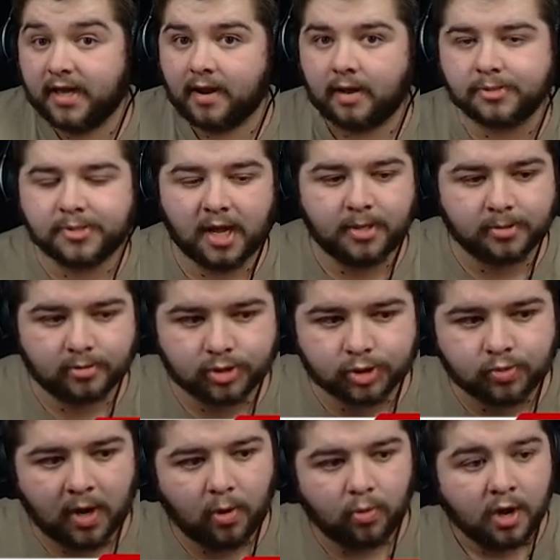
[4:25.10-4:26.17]
in our favour as
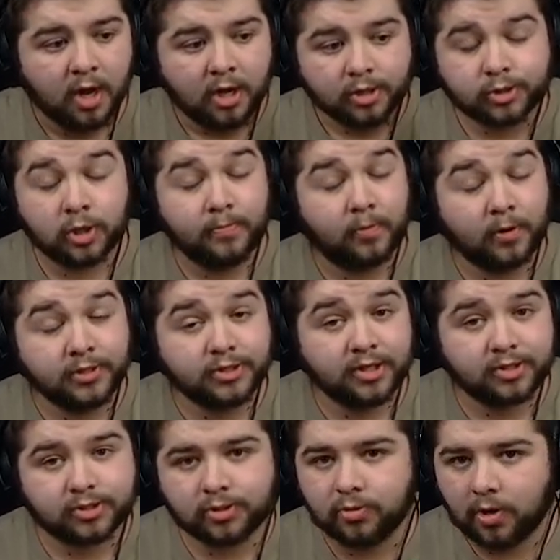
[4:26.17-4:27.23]
well.
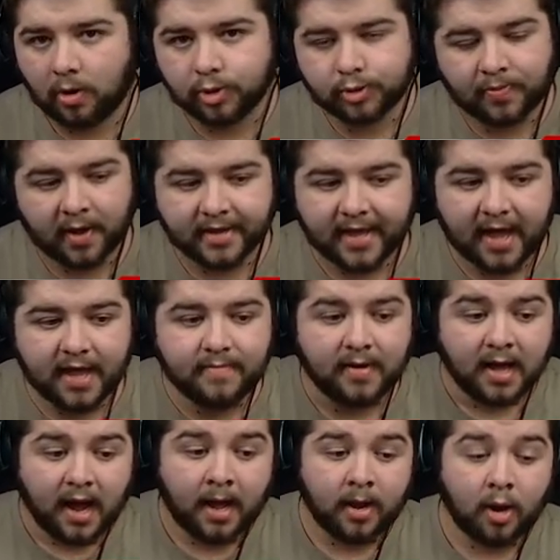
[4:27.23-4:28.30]
2.62 goals per game
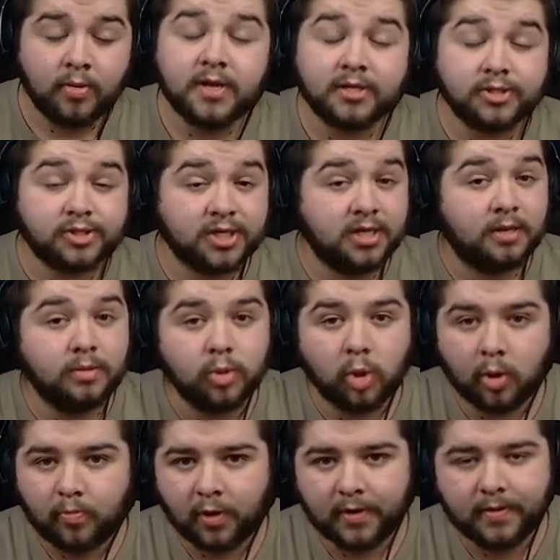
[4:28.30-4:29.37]
and only conceding
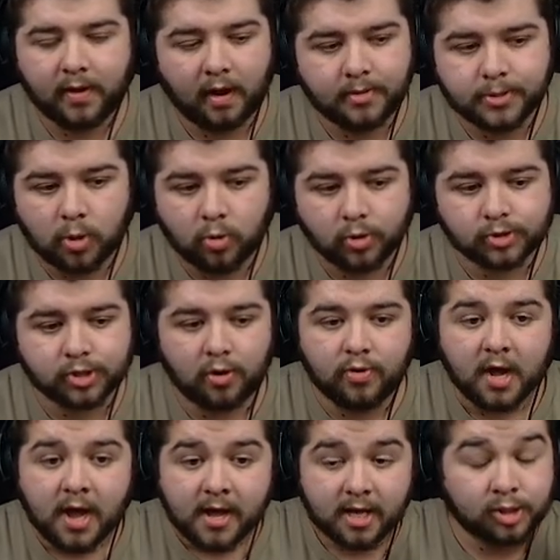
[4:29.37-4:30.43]
0.94. So
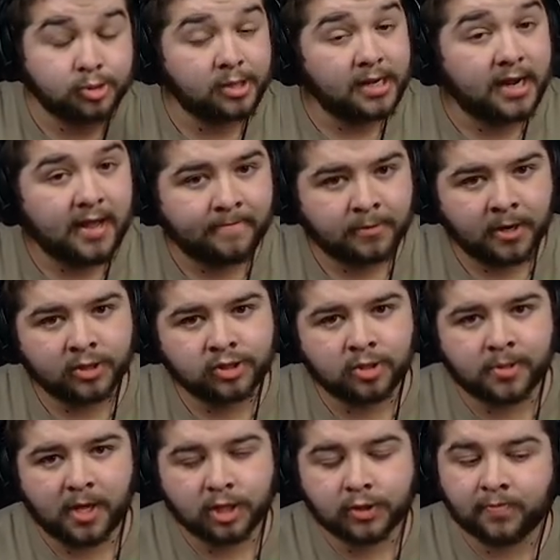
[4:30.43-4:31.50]
it's really impressive
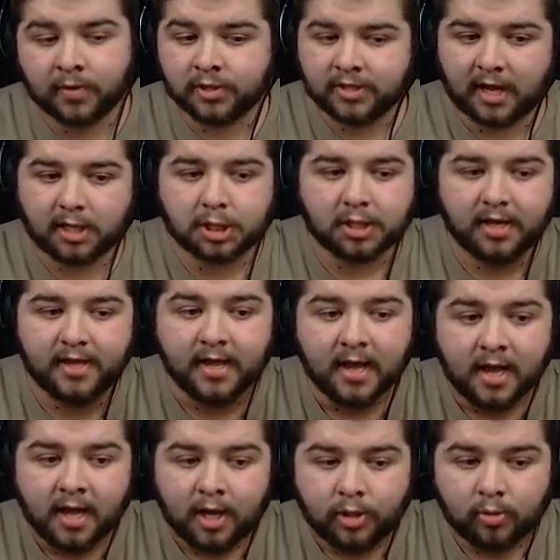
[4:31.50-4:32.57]
this, because actually
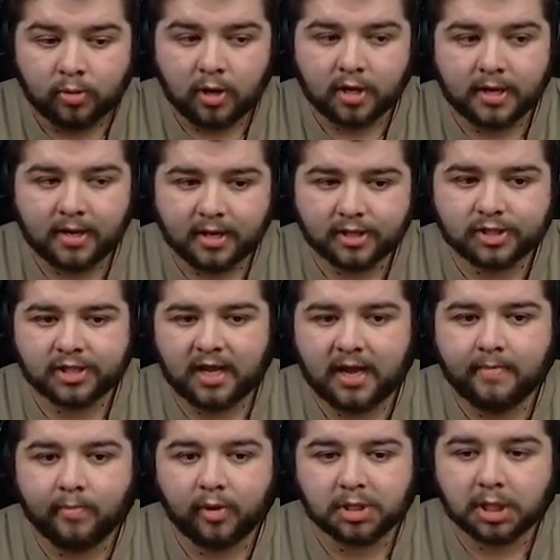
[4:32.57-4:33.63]
you're looking at a
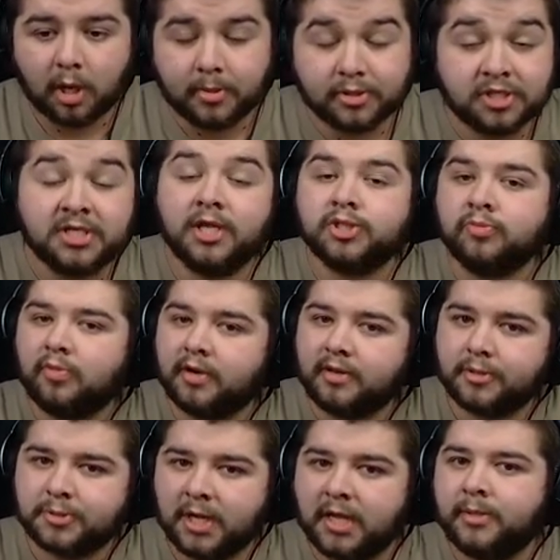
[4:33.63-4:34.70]
team which obviously isn't one of the
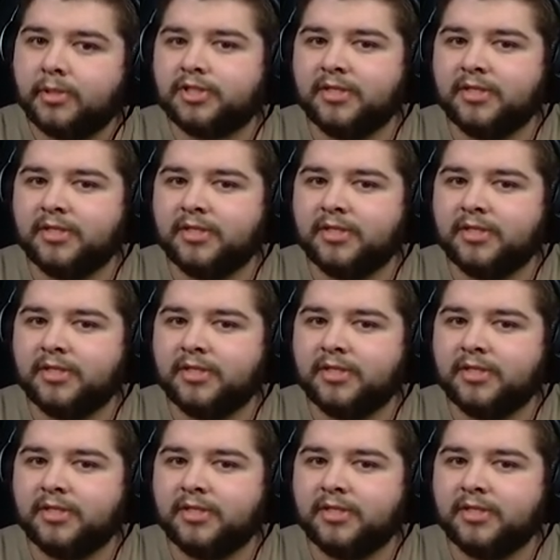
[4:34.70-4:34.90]
favourites